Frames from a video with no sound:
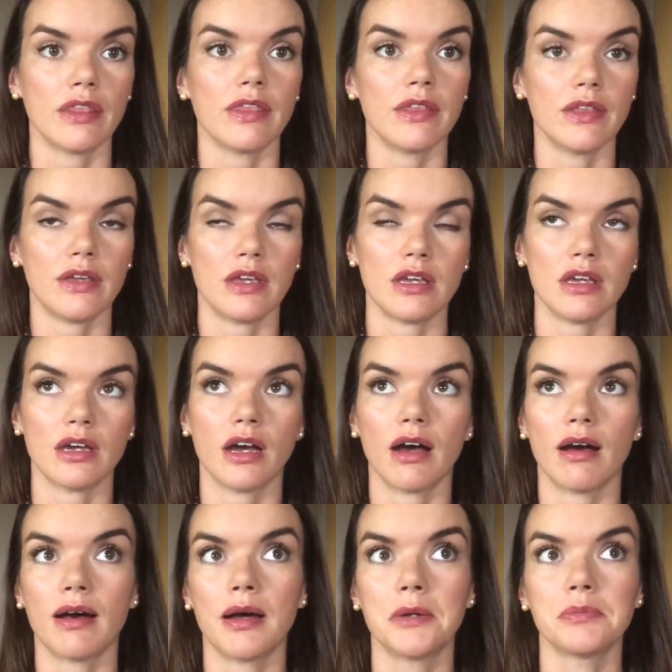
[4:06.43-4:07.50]
the
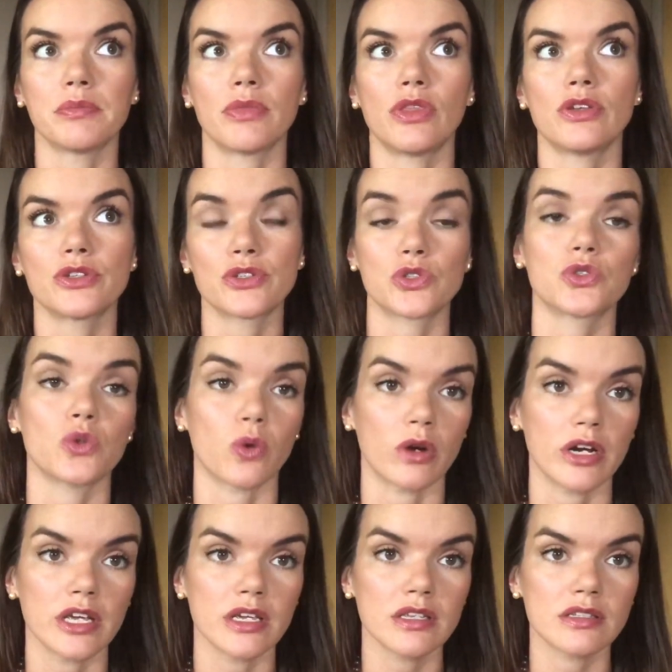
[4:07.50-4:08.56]

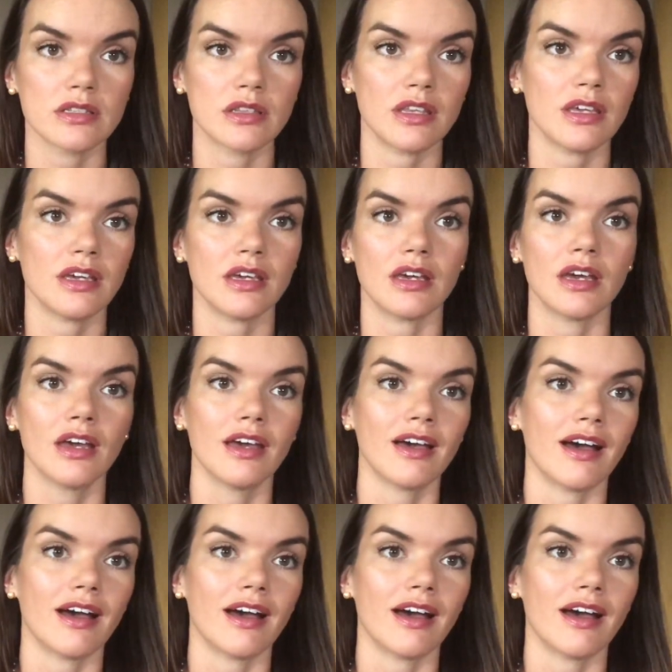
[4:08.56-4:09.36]
stories, the